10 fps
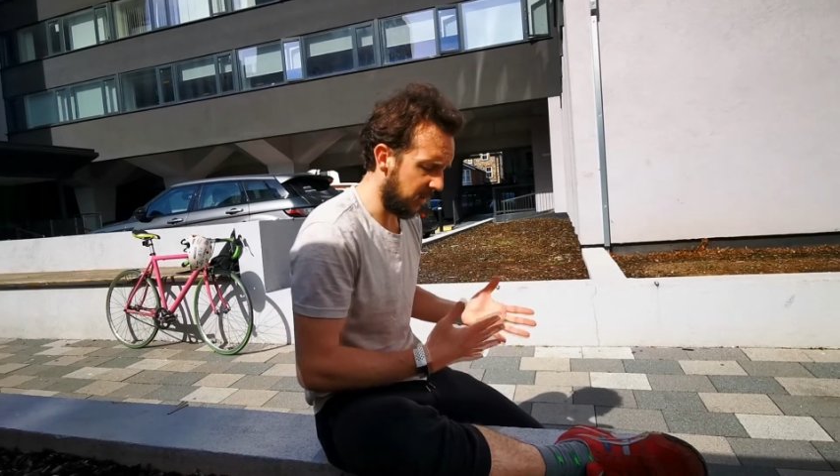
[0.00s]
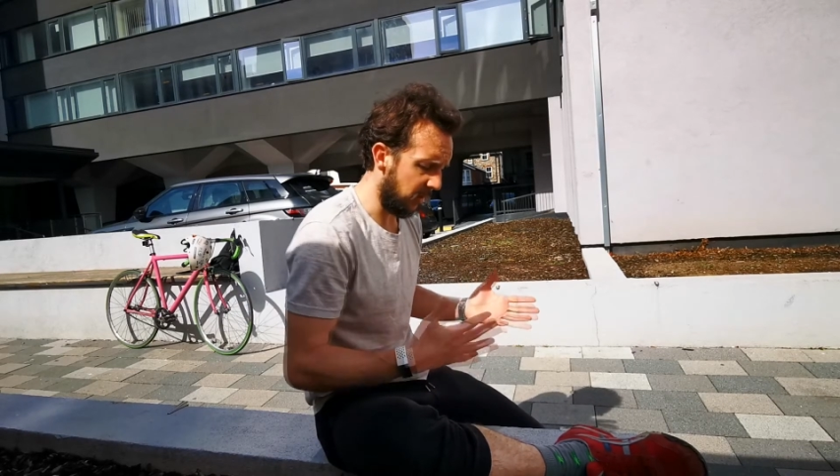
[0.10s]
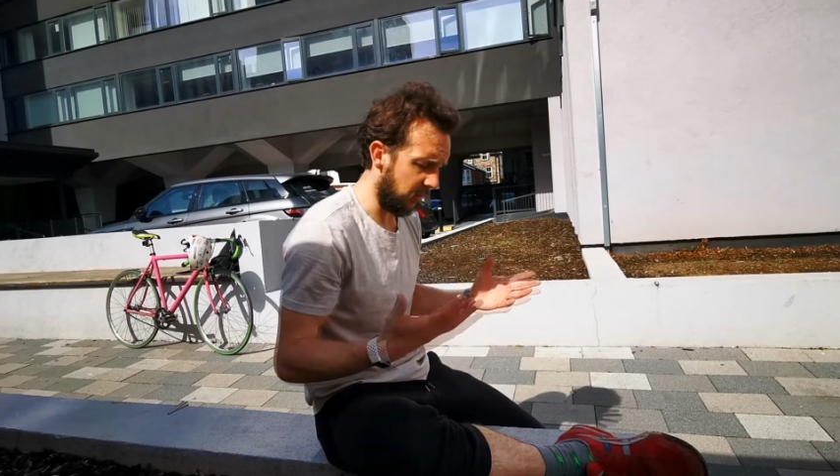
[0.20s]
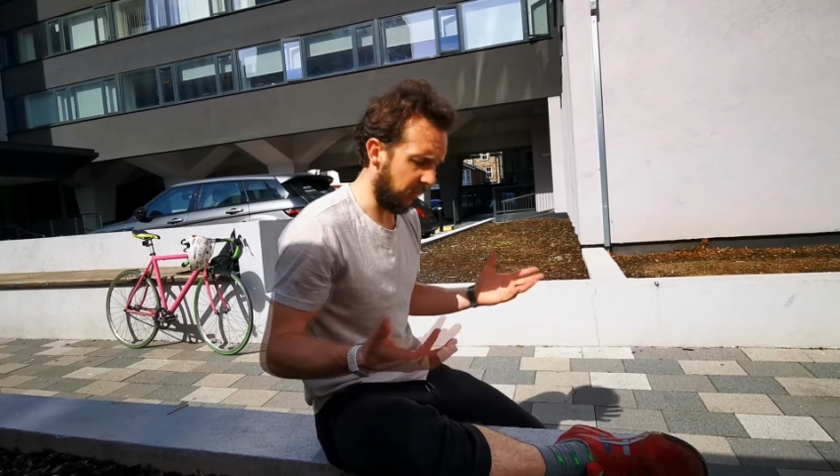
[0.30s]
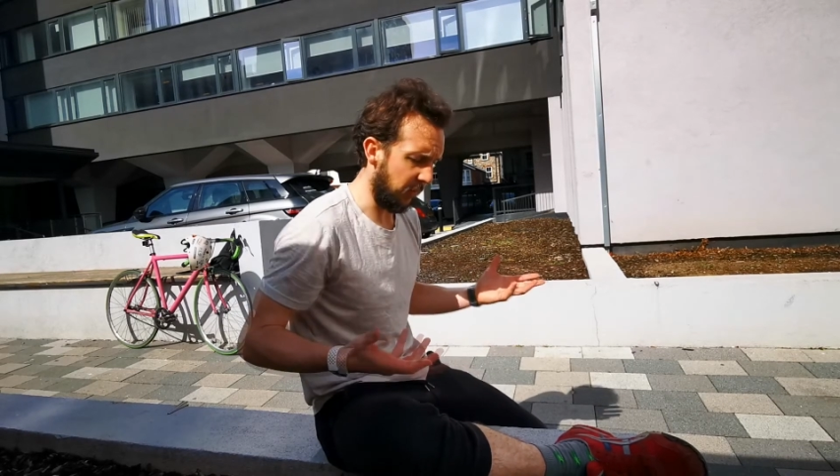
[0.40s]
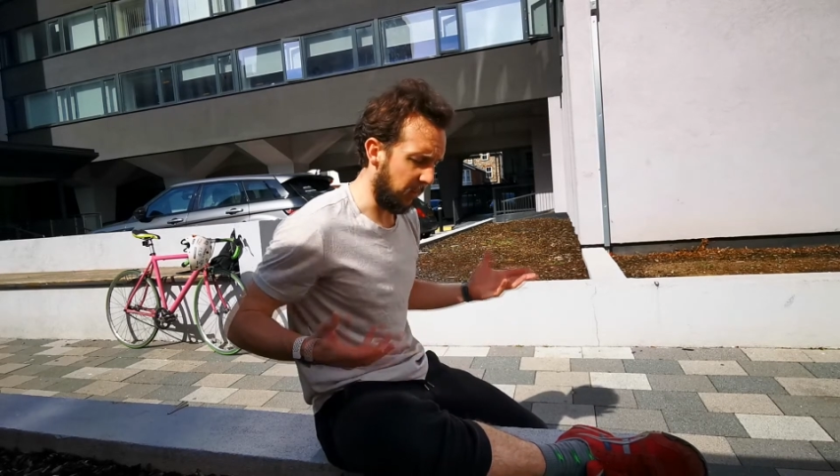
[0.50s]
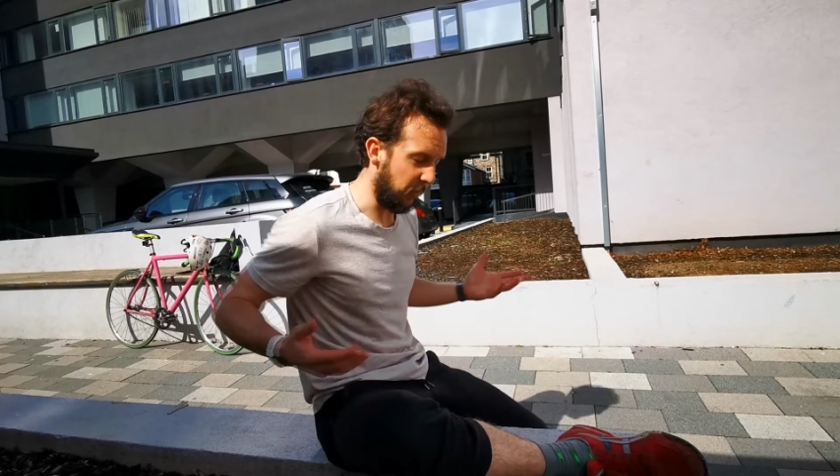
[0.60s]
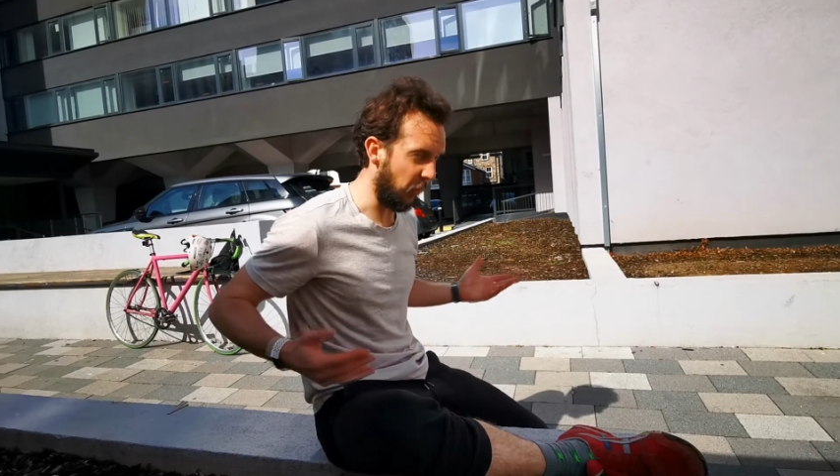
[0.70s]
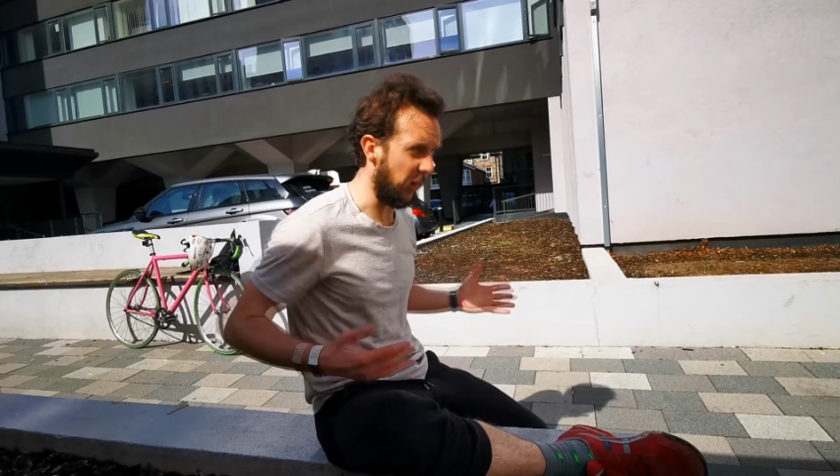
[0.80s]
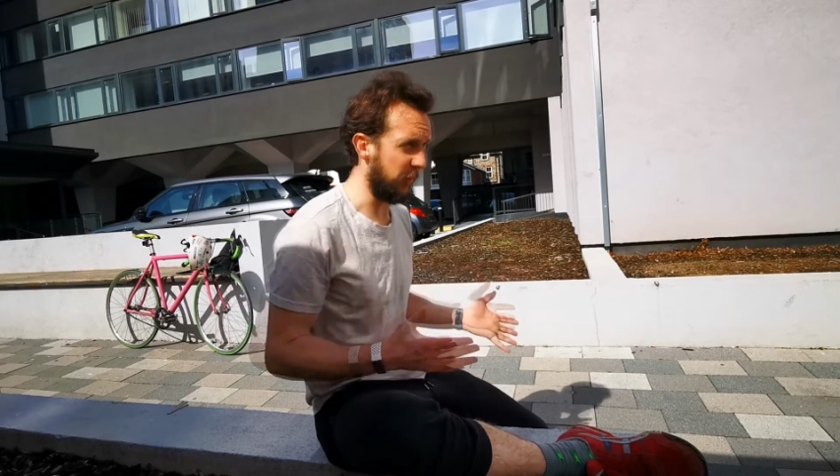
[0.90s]
because obviously
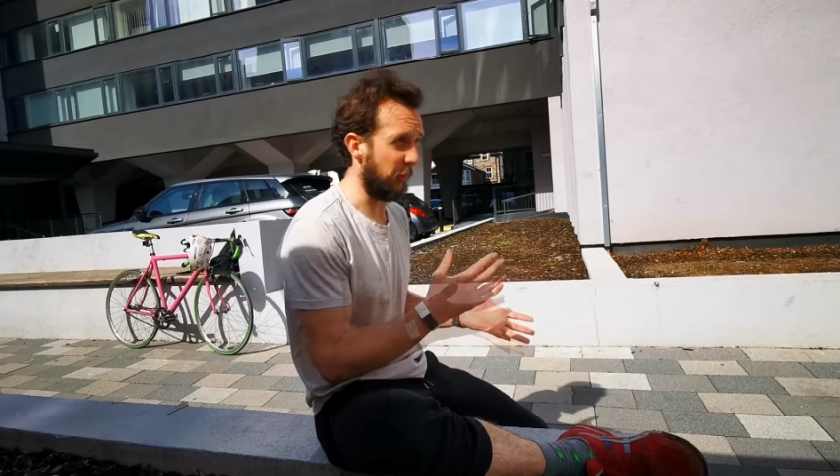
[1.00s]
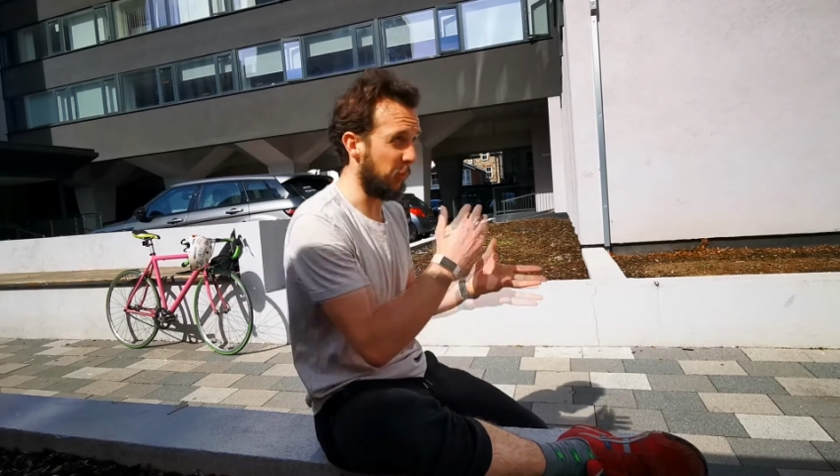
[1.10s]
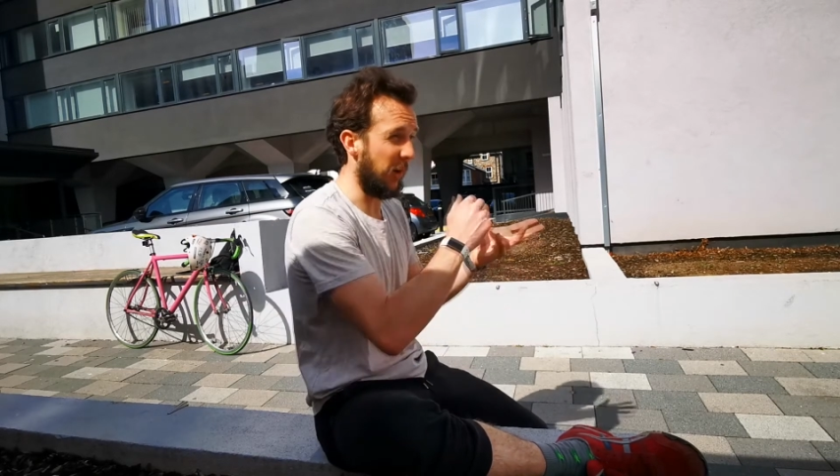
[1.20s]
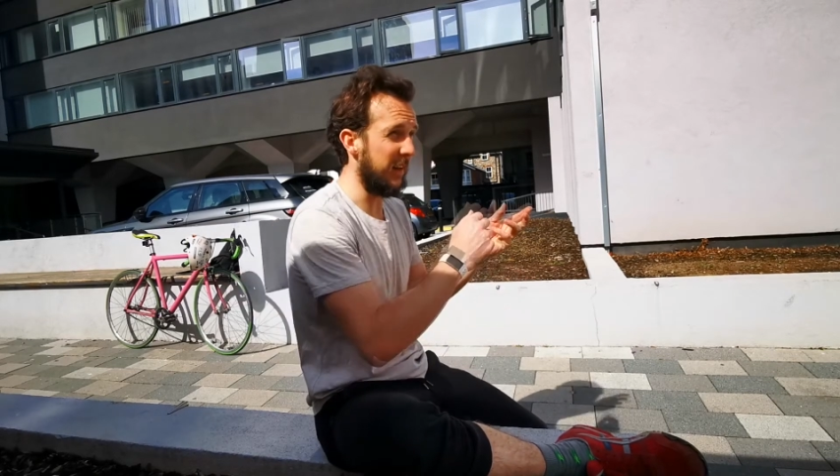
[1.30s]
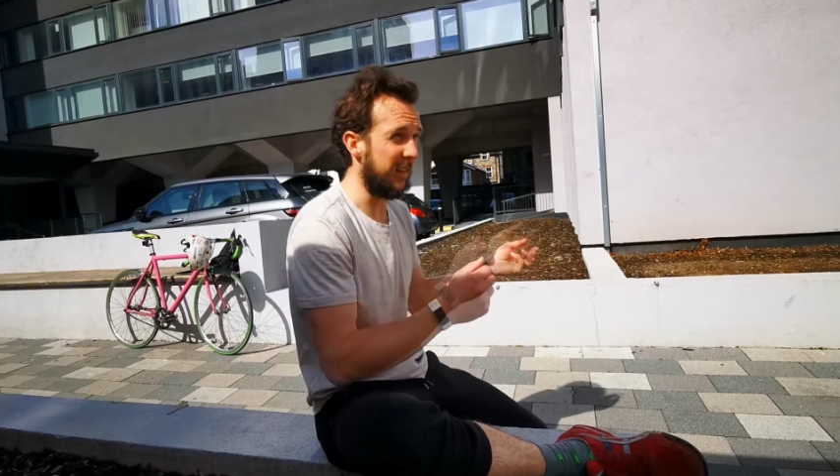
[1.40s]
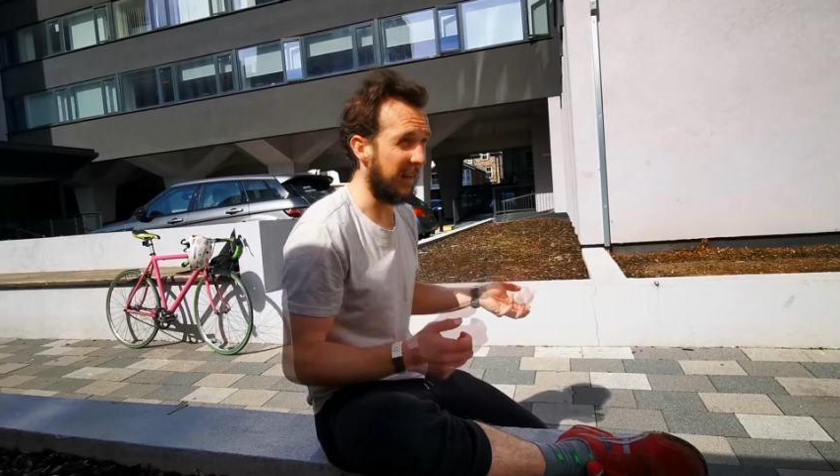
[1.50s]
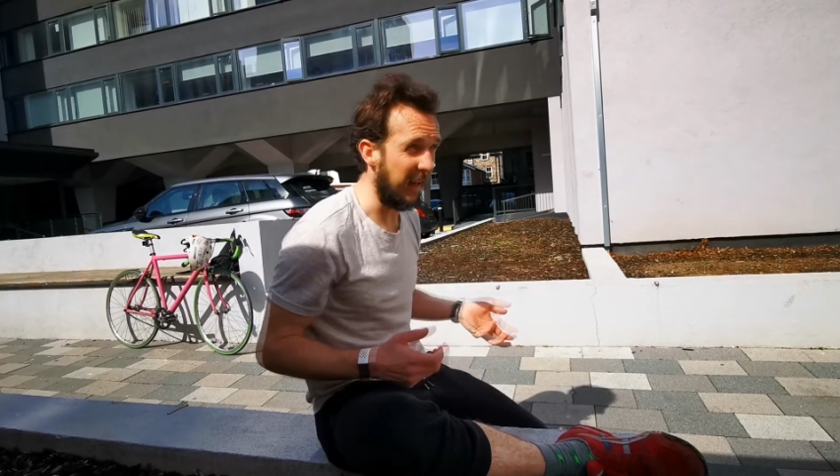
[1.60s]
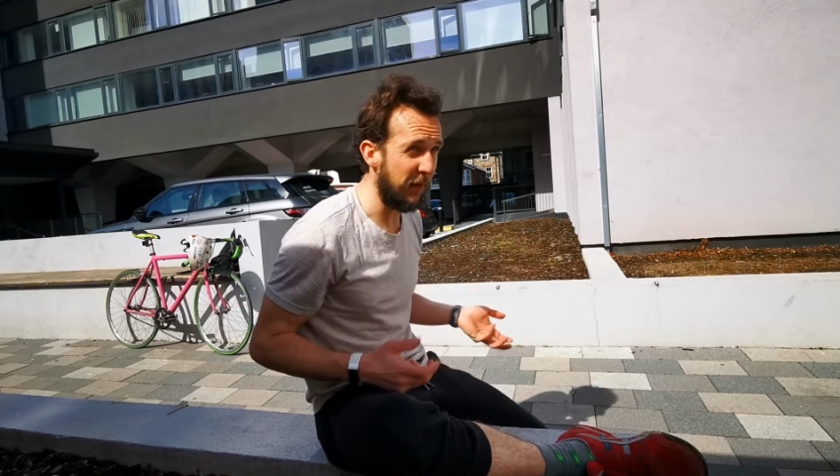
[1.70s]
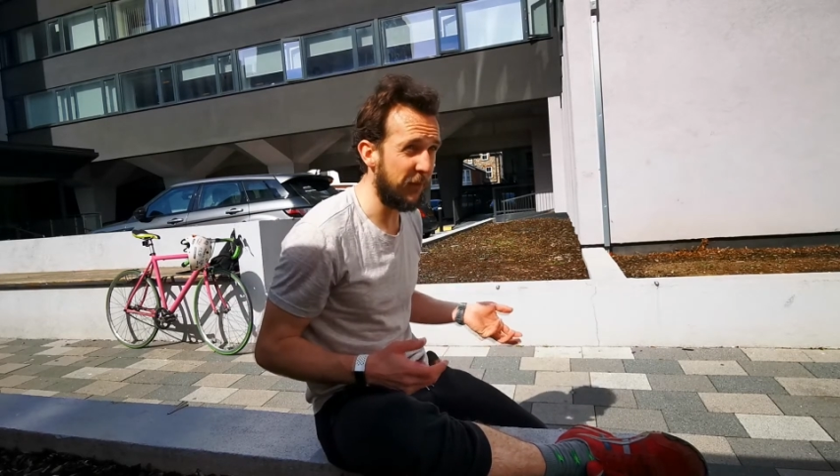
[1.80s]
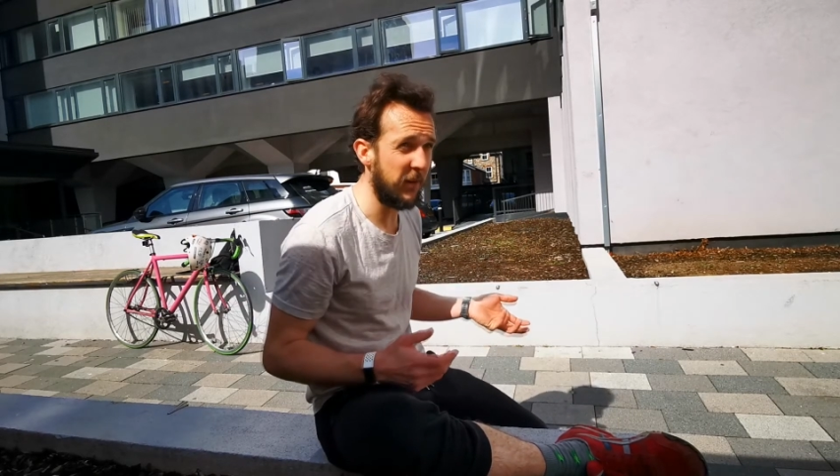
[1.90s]
I'm throwing from right to
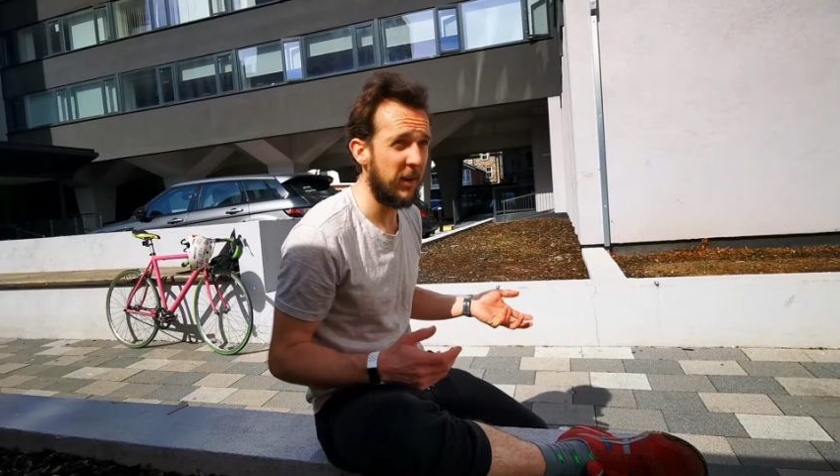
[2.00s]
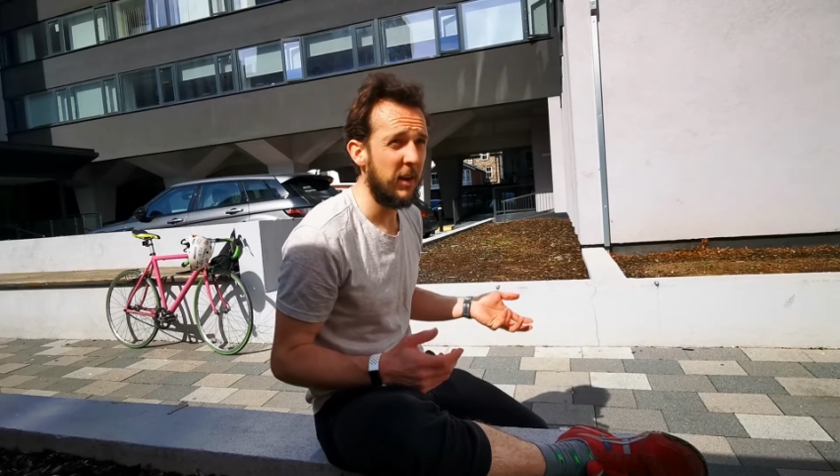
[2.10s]
left,